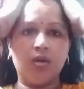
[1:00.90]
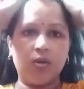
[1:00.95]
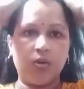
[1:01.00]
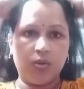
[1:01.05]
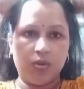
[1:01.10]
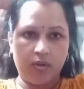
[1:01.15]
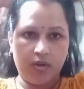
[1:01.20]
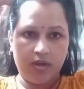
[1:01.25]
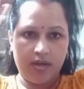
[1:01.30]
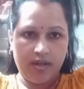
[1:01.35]

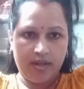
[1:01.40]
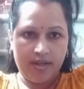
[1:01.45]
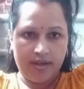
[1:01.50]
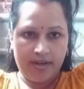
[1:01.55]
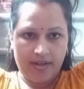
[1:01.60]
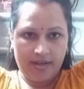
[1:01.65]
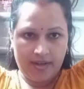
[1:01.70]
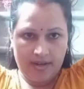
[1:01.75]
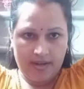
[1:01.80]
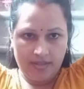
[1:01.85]

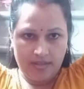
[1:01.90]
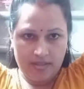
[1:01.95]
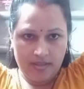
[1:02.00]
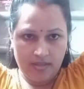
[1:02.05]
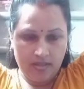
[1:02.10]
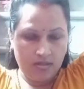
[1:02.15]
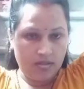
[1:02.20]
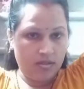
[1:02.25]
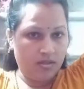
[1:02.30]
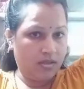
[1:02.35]
holding it like
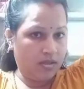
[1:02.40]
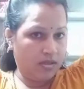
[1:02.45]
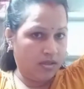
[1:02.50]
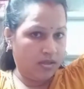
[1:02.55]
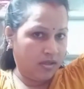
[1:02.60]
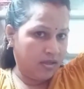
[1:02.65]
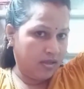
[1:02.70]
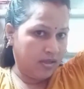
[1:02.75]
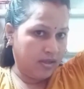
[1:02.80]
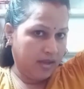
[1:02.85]
this,
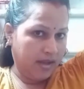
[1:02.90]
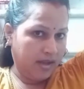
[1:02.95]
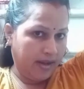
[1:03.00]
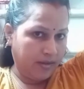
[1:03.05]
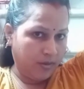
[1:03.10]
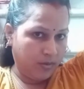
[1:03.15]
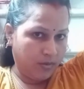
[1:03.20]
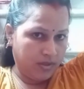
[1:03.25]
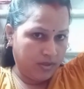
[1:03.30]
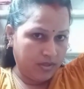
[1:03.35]

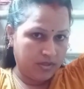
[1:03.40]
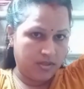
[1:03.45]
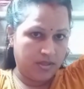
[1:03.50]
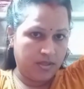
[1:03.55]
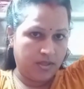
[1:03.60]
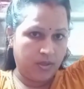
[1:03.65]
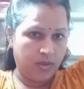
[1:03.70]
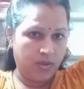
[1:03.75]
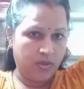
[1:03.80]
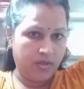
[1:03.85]
and you can secure